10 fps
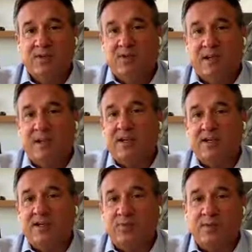
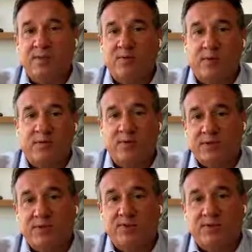creators with one
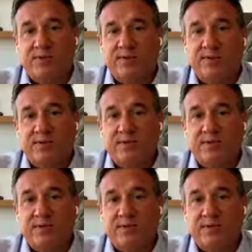voice of truth.